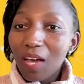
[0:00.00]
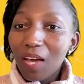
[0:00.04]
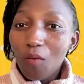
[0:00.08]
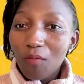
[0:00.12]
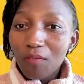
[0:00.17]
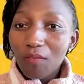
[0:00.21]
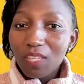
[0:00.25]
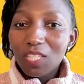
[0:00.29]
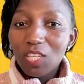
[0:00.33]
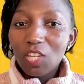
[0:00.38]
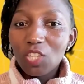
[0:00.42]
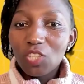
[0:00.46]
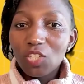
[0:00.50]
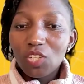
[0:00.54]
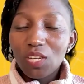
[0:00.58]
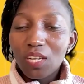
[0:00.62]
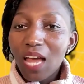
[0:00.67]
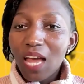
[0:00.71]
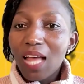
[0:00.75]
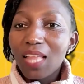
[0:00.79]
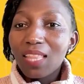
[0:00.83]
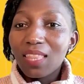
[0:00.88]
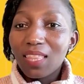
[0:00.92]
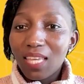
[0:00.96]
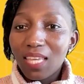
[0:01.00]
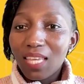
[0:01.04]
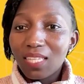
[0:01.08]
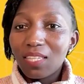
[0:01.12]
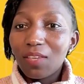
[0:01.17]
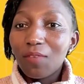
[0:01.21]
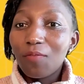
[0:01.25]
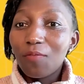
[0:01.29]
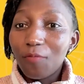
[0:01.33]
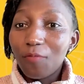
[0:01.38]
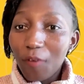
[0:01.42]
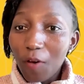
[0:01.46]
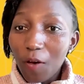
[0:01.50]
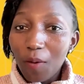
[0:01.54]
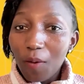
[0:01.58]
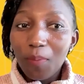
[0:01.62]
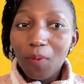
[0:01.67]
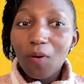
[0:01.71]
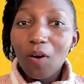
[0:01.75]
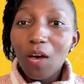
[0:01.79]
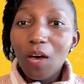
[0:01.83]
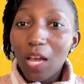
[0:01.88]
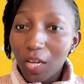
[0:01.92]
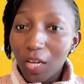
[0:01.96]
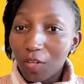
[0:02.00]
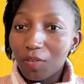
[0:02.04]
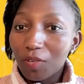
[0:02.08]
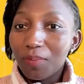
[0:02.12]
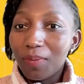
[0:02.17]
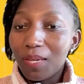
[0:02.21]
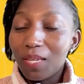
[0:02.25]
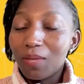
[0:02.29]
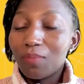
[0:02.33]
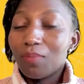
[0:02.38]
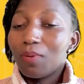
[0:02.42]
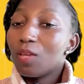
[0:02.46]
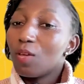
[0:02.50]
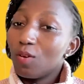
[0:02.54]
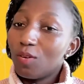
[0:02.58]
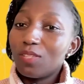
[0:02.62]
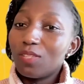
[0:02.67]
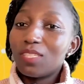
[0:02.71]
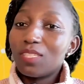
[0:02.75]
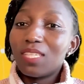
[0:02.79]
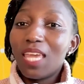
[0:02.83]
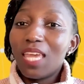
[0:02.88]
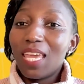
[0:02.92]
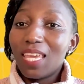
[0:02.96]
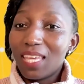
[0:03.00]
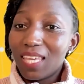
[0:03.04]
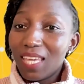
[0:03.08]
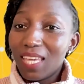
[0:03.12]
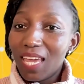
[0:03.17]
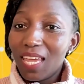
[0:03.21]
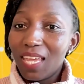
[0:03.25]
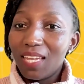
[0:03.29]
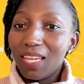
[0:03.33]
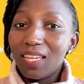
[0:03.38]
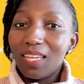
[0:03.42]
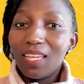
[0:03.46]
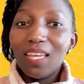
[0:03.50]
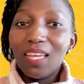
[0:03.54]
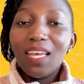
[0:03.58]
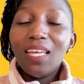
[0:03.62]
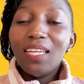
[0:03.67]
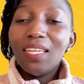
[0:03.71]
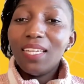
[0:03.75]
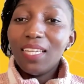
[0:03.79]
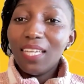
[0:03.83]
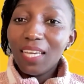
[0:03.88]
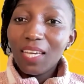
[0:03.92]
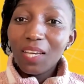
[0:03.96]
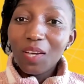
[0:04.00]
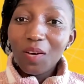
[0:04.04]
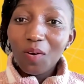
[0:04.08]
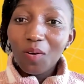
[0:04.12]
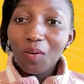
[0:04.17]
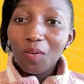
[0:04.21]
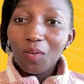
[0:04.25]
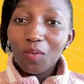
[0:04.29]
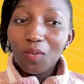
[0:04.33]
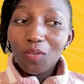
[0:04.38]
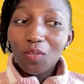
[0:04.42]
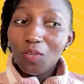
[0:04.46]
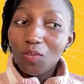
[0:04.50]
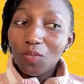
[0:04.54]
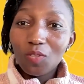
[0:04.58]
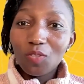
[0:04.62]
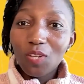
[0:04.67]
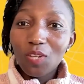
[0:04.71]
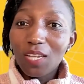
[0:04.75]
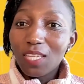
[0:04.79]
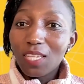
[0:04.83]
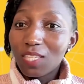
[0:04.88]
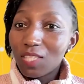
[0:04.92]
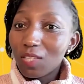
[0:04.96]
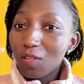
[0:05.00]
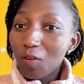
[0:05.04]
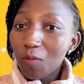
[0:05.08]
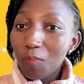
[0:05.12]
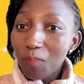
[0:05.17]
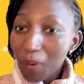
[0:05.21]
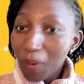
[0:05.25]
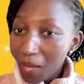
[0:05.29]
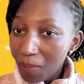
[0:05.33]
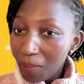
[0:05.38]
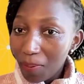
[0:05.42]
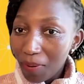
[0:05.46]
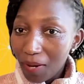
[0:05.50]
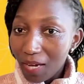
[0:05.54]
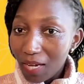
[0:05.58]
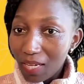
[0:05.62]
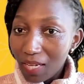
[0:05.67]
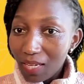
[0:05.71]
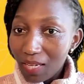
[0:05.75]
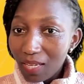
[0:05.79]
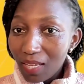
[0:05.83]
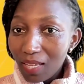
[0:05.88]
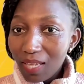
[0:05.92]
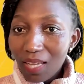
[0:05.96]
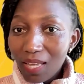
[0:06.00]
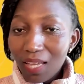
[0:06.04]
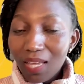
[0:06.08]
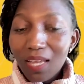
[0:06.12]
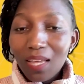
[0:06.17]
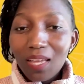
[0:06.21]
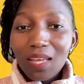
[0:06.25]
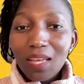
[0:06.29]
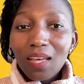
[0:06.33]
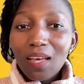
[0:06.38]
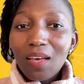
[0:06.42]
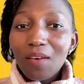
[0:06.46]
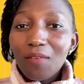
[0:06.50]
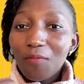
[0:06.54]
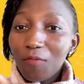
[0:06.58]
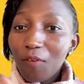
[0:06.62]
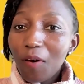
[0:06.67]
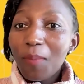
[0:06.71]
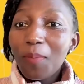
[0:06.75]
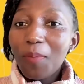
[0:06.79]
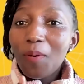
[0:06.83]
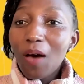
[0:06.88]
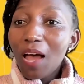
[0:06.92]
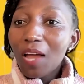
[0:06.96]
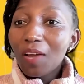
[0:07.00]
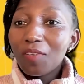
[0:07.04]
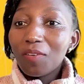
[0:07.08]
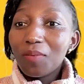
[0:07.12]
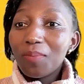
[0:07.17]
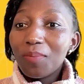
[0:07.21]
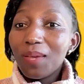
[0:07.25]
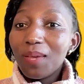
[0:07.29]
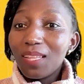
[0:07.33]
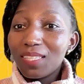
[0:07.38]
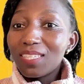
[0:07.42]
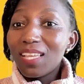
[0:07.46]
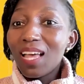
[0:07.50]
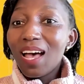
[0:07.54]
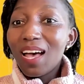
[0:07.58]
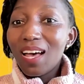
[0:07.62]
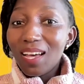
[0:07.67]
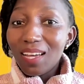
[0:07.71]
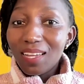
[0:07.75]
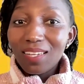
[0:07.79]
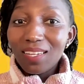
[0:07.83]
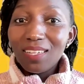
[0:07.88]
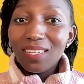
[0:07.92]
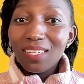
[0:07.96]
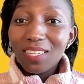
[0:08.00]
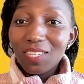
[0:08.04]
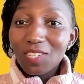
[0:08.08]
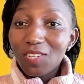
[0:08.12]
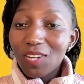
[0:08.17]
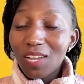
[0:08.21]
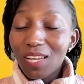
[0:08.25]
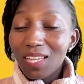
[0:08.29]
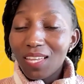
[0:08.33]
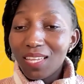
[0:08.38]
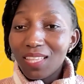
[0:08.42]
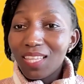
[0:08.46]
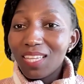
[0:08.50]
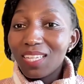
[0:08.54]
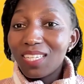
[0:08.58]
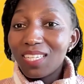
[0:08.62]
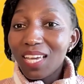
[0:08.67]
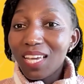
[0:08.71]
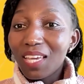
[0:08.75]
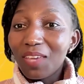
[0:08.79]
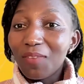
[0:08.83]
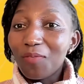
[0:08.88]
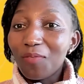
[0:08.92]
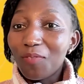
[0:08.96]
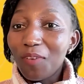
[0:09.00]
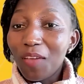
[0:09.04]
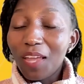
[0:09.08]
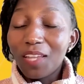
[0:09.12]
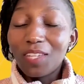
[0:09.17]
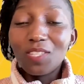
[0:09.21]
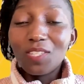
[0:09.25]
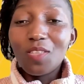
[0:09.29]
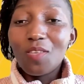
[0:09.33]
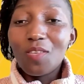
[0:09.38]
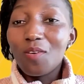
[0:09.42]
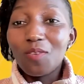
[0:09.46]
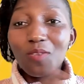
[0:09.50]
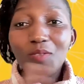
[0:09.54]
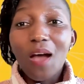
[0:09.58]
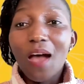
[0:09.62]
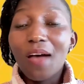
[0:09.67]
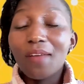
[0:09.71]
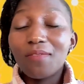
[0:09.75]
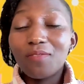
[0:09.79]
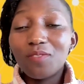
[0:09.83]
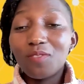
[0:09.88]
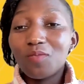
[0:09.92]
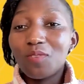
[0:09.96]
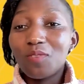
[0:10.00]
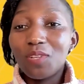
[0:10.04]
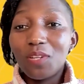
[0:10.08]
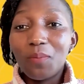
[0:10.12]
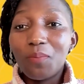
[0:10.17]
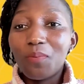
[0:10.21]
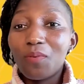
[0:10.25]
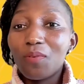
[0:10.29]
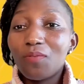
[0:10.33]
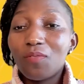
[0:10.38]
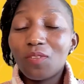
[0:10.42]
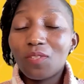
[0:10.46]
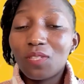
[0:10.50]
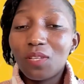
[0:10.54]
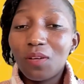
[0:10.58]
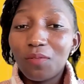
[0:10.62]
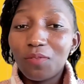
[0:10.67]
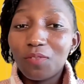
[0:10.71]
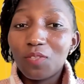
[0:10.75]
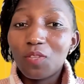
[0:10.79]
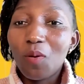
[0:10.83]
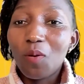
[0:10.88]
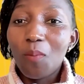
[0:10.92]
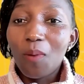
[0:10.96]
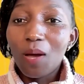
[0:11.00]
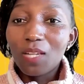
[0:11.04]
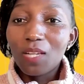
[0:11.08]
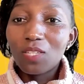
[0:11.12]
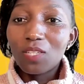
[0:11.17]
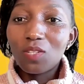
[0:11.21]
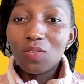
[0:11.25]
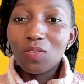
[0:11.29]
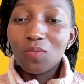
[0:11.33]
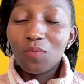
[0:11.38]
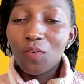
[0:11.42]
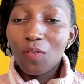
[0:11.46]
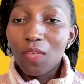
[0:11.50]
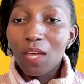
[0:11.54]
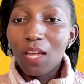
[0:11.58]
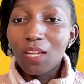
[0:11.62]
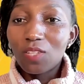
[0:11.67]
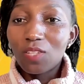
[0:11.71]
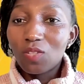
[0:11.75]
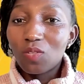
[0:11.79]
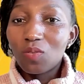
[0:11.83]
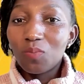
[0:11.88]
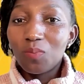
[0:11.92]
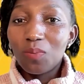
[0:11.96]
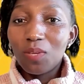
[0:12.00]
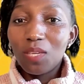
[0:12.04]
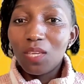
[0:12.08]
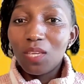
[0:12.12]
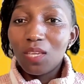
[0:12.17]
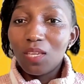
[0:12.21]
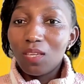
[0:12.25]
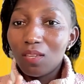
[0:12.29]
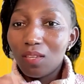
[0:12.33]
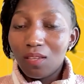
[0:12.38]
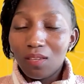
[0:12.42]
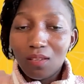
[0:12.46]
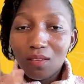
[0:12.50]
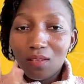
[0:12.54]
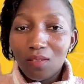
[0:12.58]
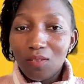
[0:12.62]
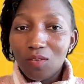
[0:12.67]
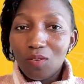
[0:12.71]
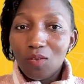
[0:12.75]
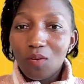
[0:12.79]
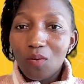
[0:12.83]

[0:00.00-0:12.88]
that conversation and there's a verbal agreement, because again, legal usually is not paper. Verbal agreements are literally, they take effect, though you have to really prove yourself so much for that to be,